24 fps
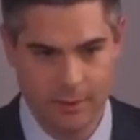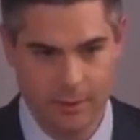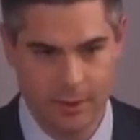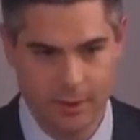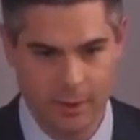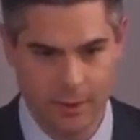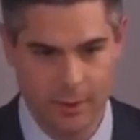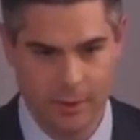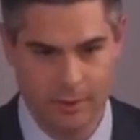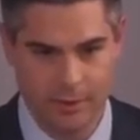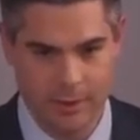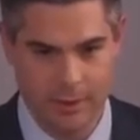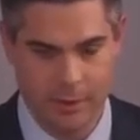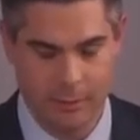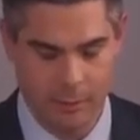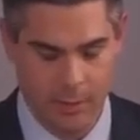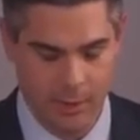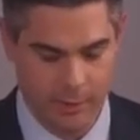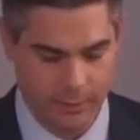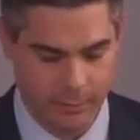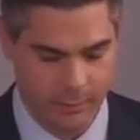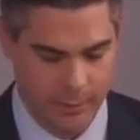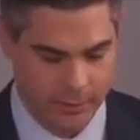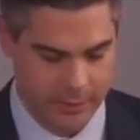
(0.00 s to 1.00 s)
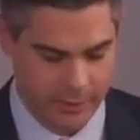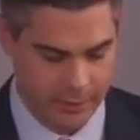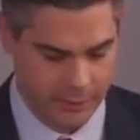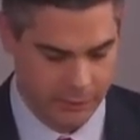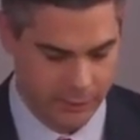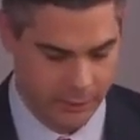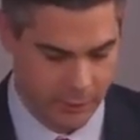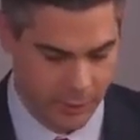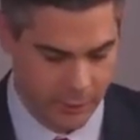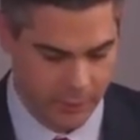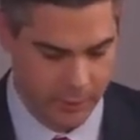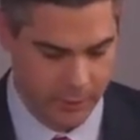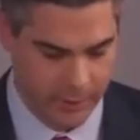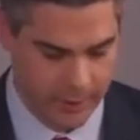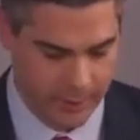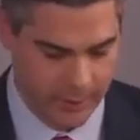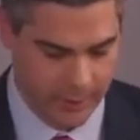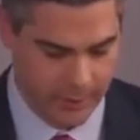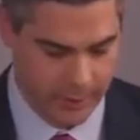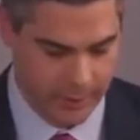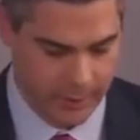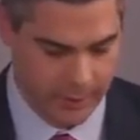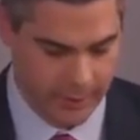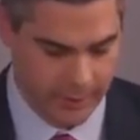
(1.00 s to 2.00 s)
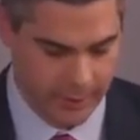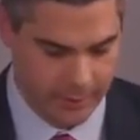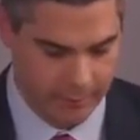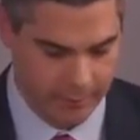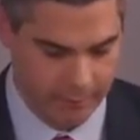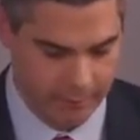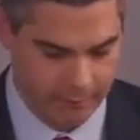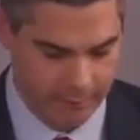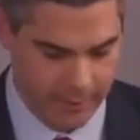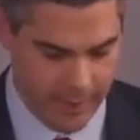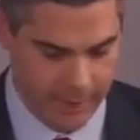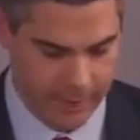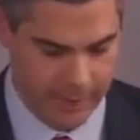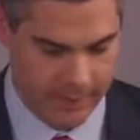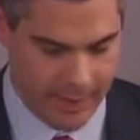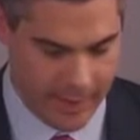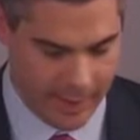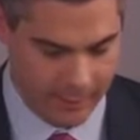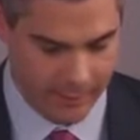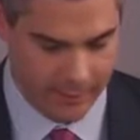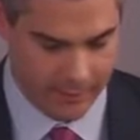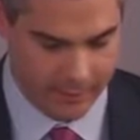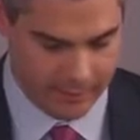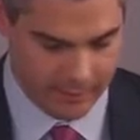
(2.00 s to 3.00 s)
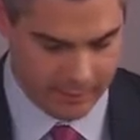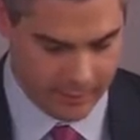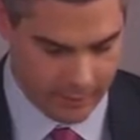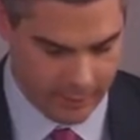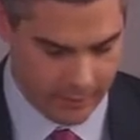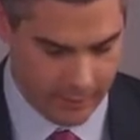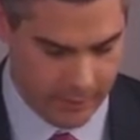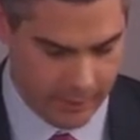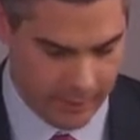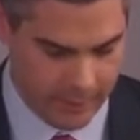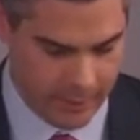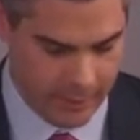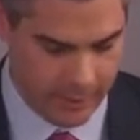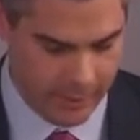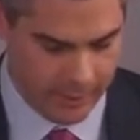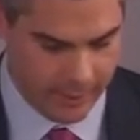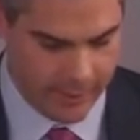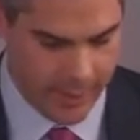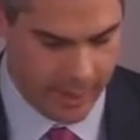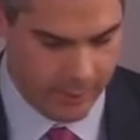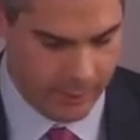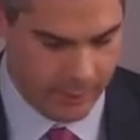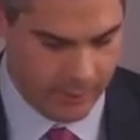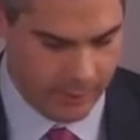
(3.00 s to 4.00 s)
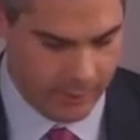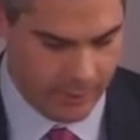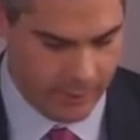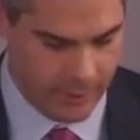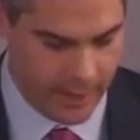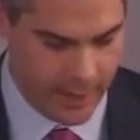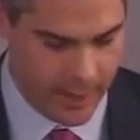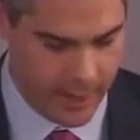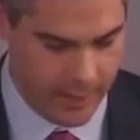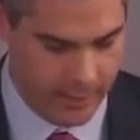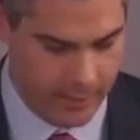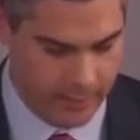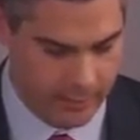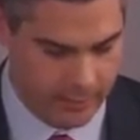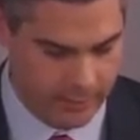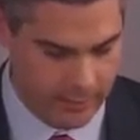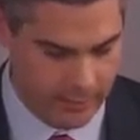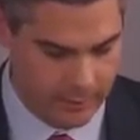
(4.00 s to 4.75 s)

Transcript: I think what the true economics and accounting to align.